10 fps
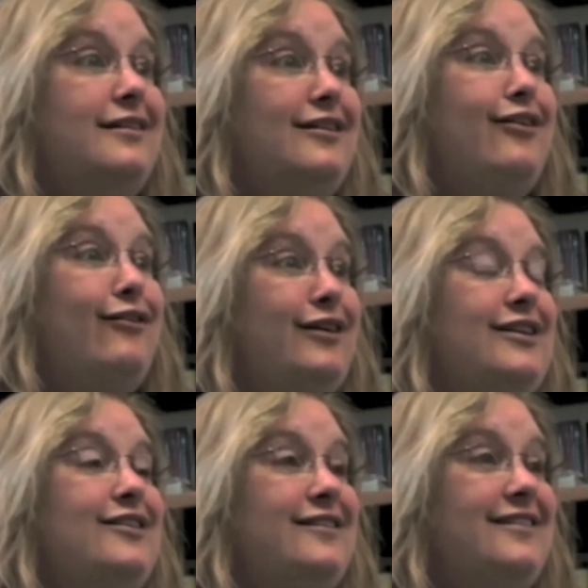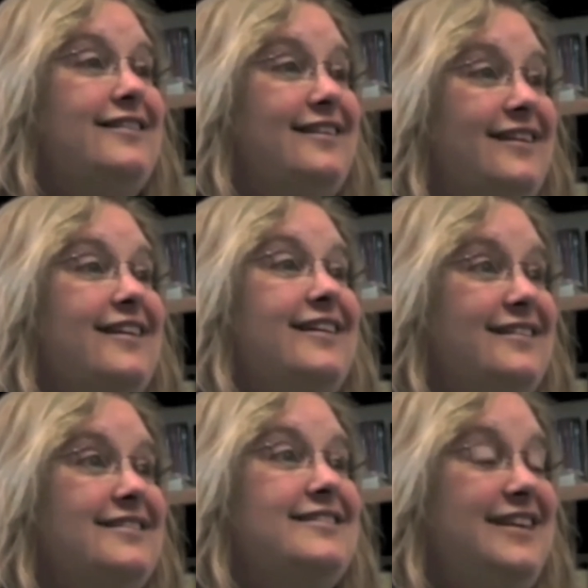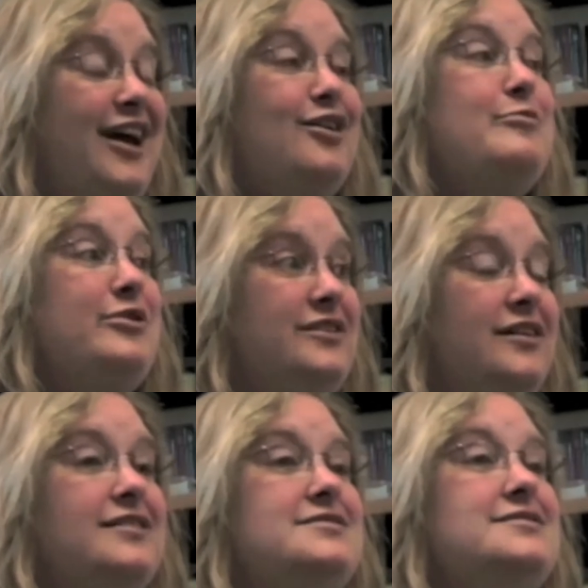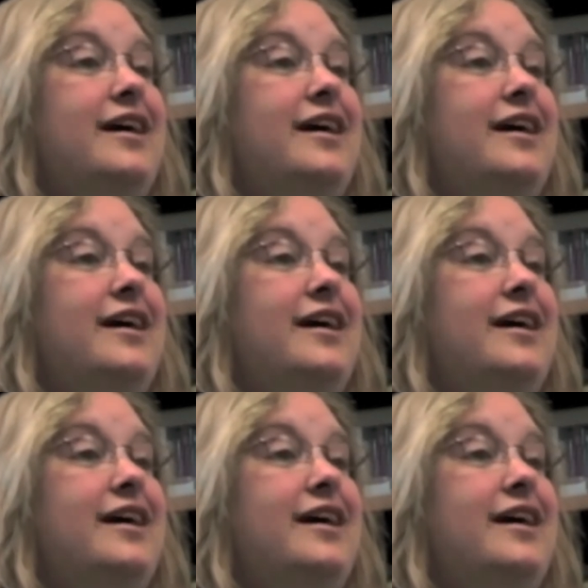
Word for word: You know, you care about kids,